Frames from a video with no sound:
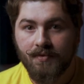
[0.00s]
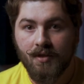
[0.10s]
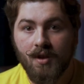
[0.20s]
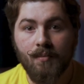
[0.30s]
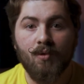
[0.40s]

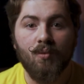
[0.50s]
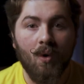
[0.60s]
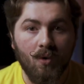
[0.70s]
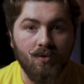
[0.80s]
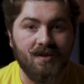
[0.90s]
the number
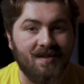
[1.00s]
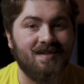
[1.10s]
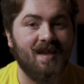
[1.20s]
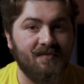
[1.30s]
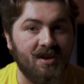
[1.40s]
rolled is
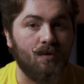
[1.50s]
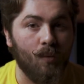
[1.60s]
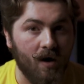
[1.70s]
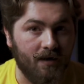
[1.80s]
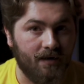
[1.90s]

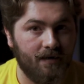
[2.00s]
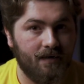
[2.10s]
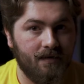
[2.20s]
71.